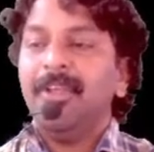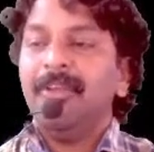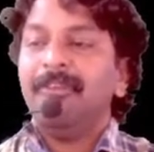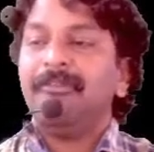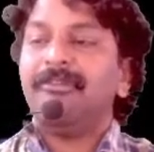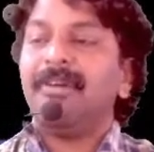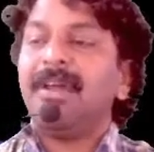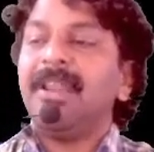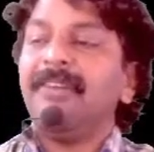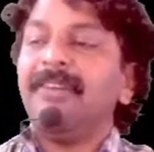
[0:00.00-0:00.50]

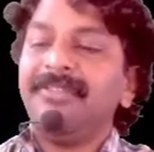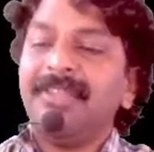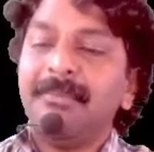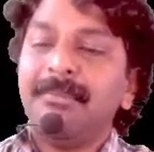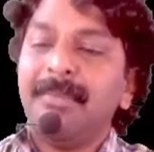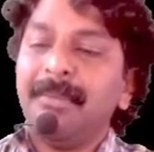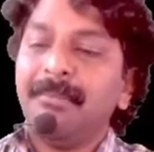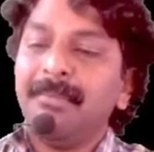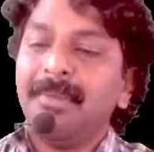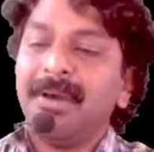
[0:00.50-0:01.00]
One of the
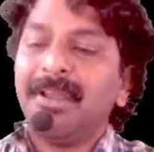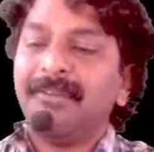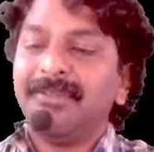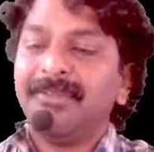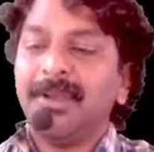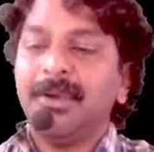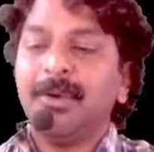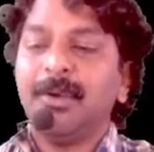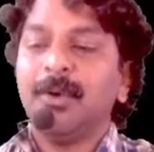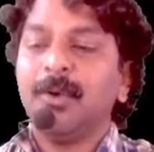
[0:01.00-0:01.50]
member of
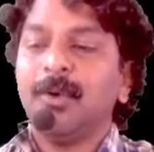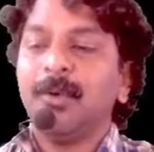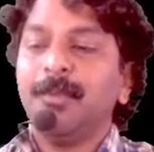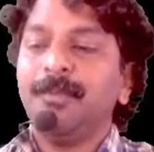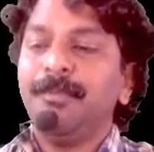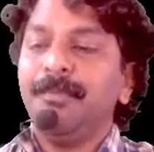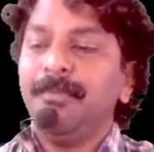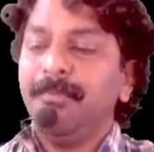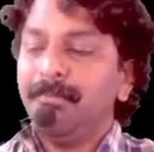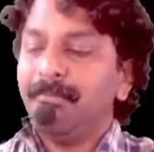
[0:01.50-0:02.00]
the
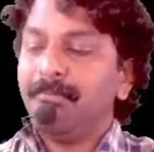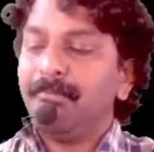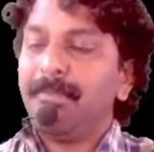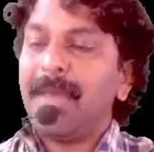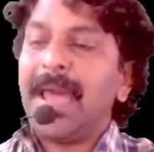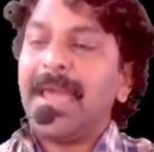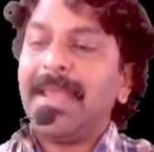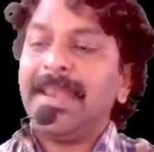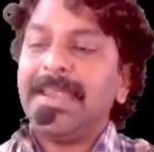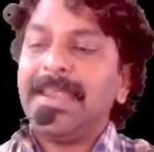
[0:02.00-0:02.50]
group
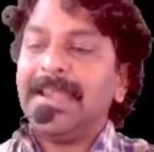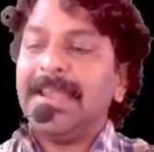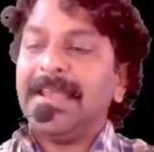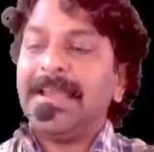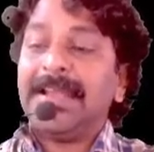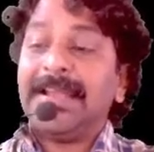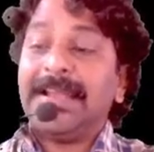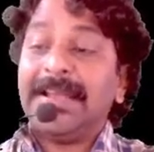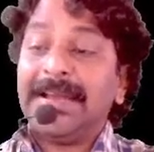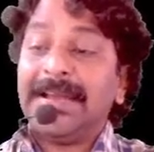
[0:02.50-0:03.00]
married
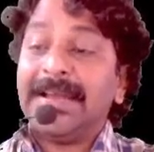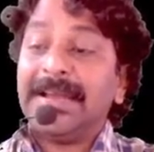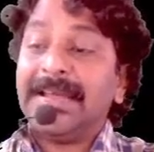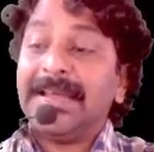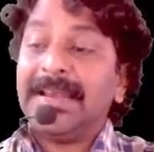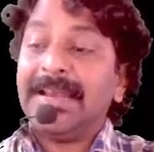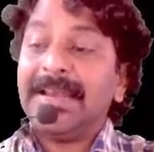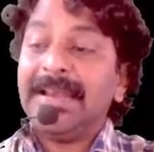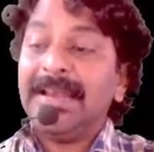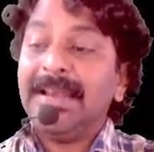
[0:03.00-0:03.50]
a
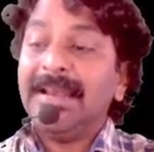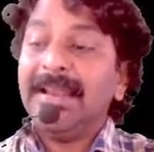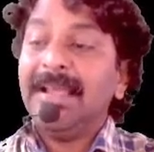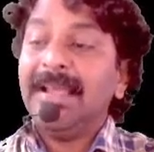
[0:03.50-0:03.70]
girl,